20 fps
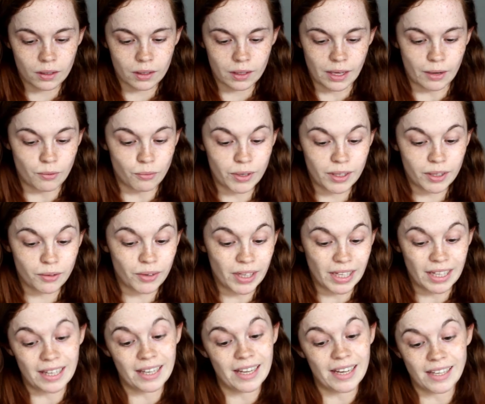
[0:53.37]
I really
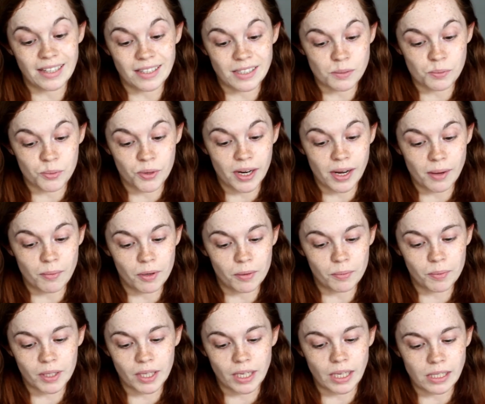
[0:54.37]
like this primer
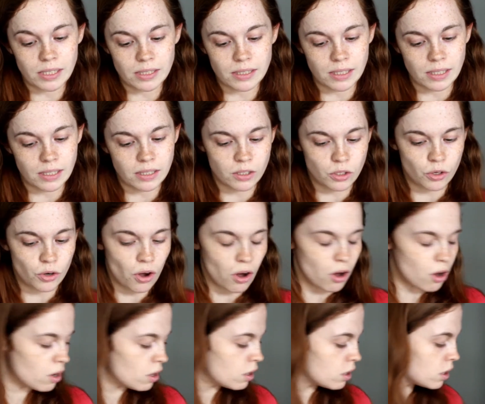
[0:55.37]
because it's
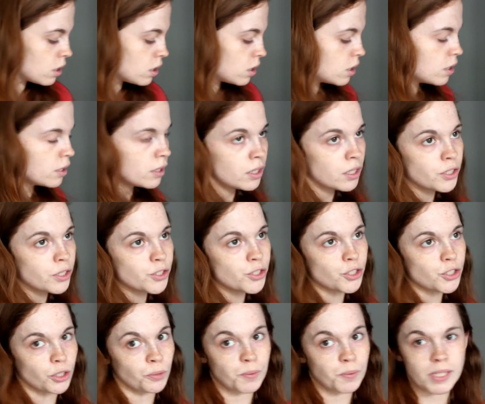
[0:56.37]
not
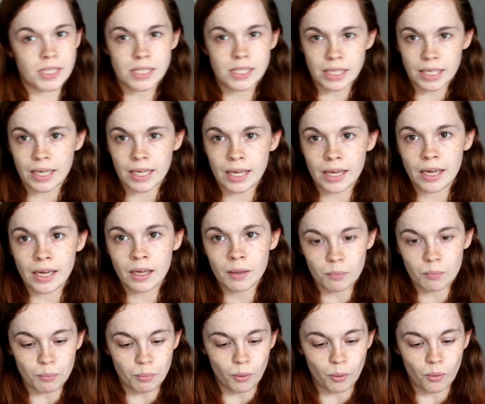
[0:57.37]
super sticky,
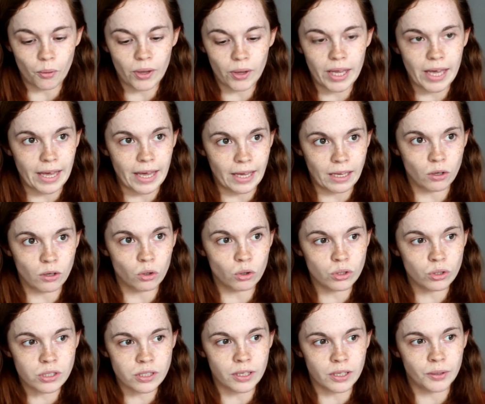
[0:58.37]
but it
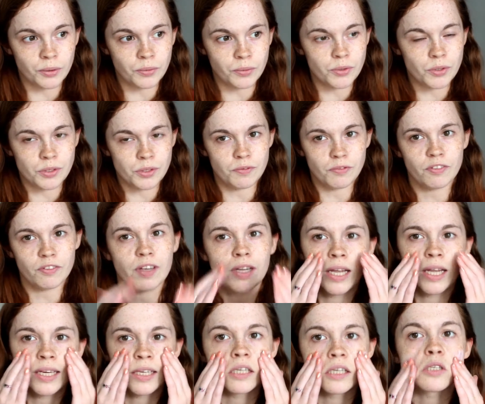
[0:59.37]
also doesn't feel
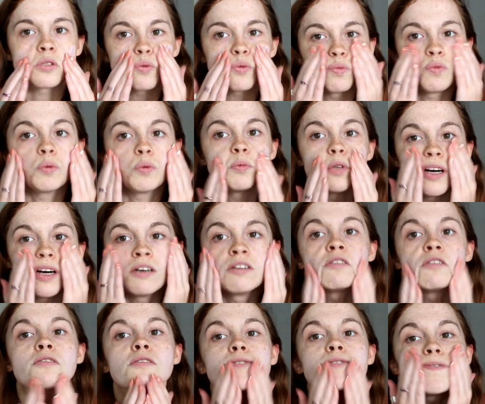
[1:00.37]
like it's rubbed
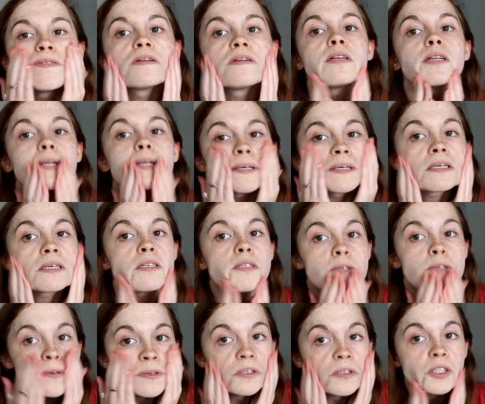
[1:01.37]
off as
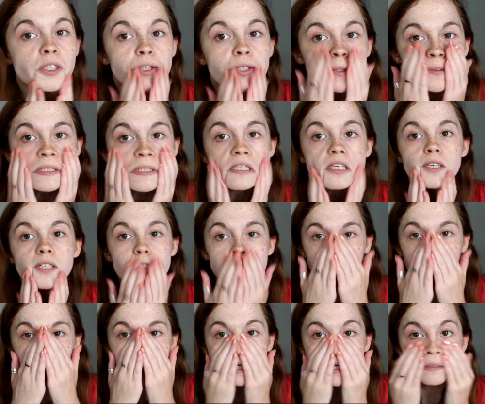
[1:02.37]
soon as you use it as
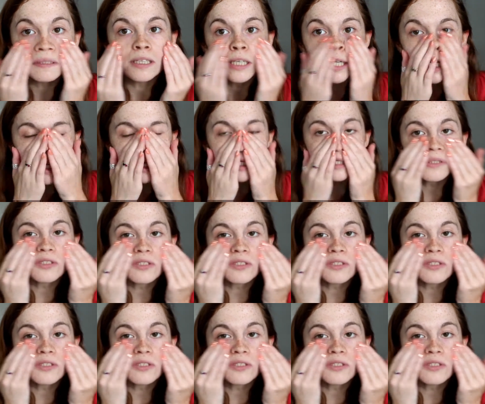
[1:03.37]
well. It's